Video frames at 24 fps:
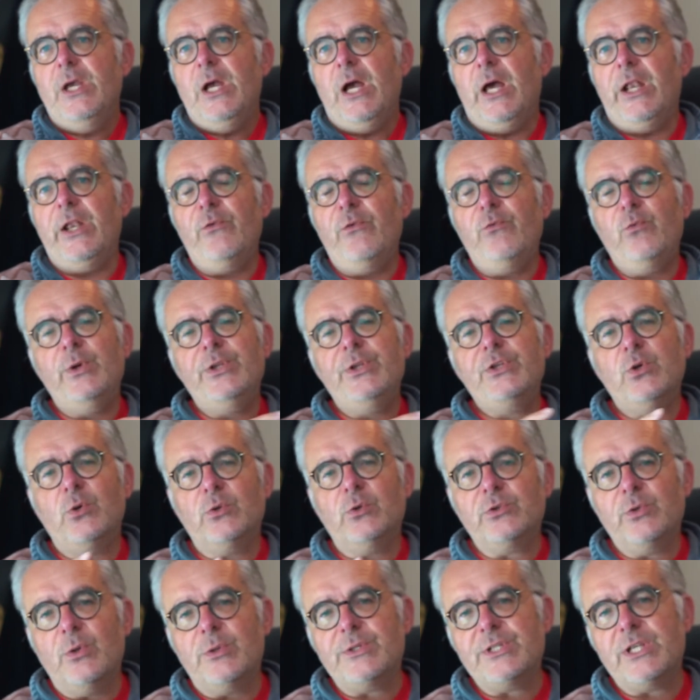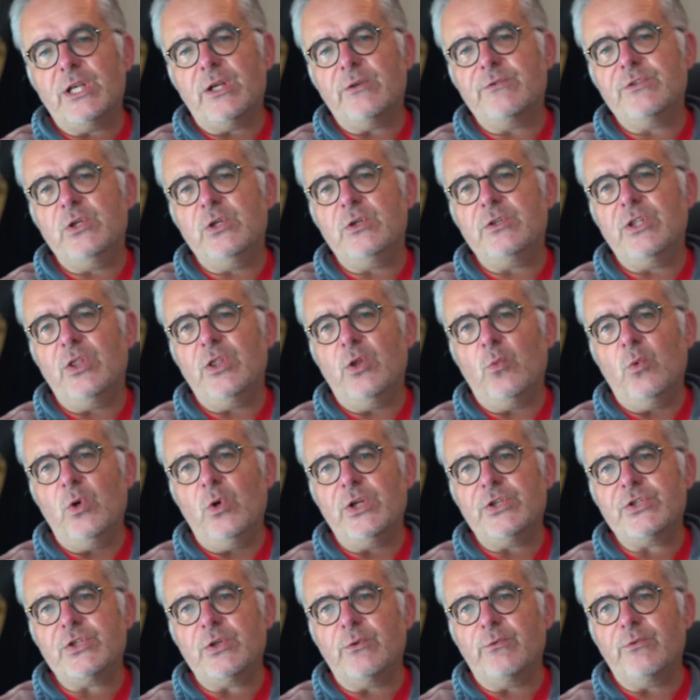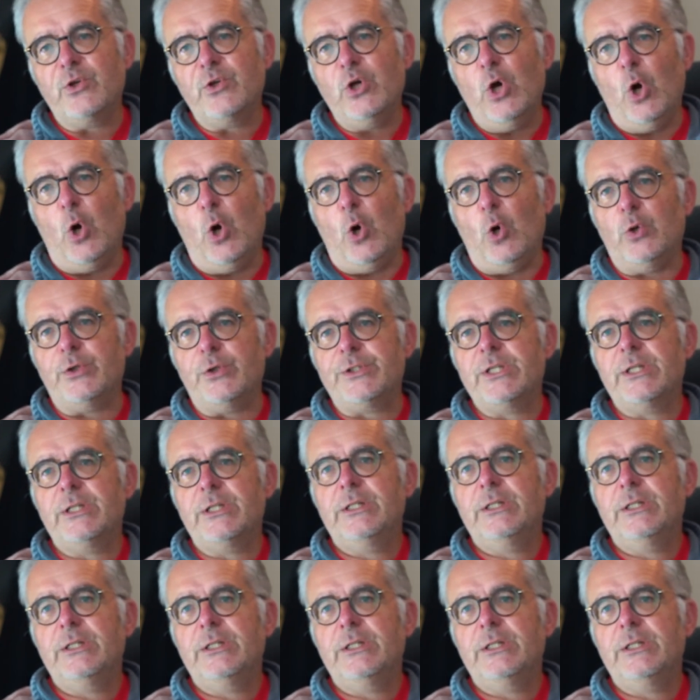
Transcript: And if we talk to ourselves using the words of God,